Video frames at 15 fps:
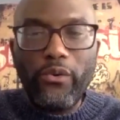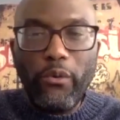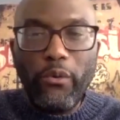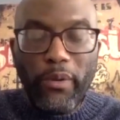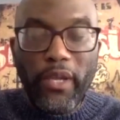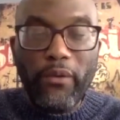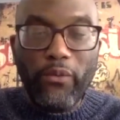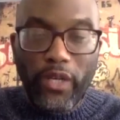
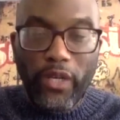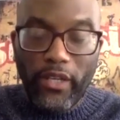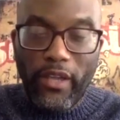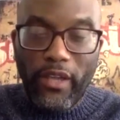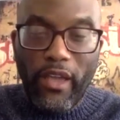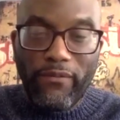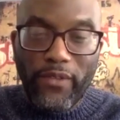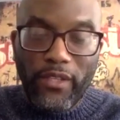pay
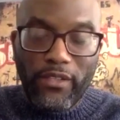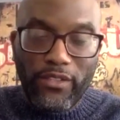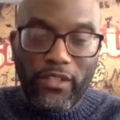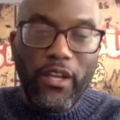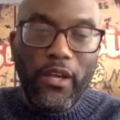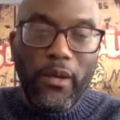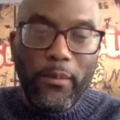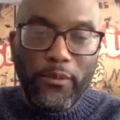really hefty
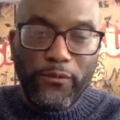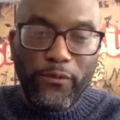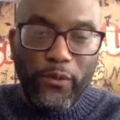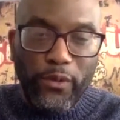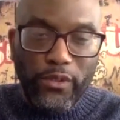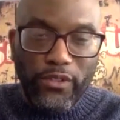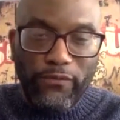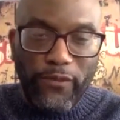sums
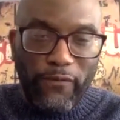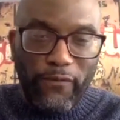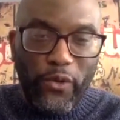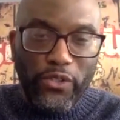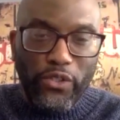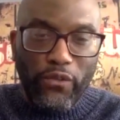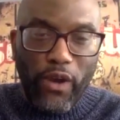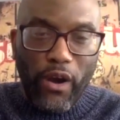for
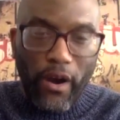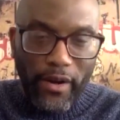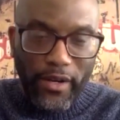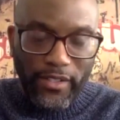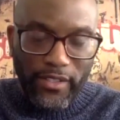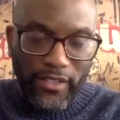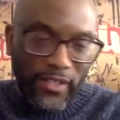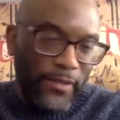voiceover
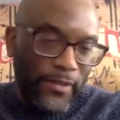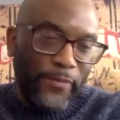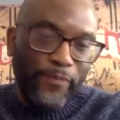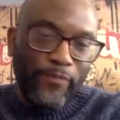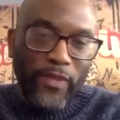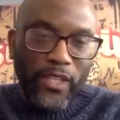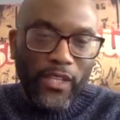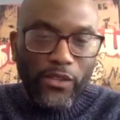artists,
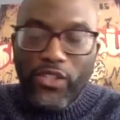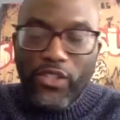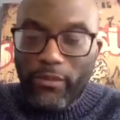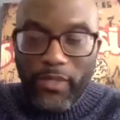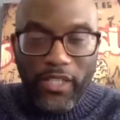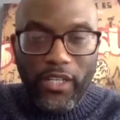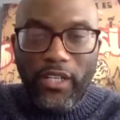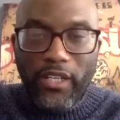you
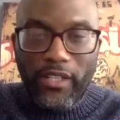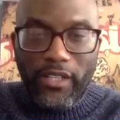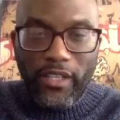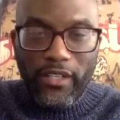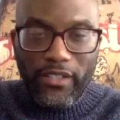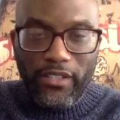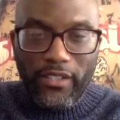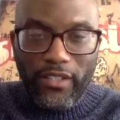should be good in this,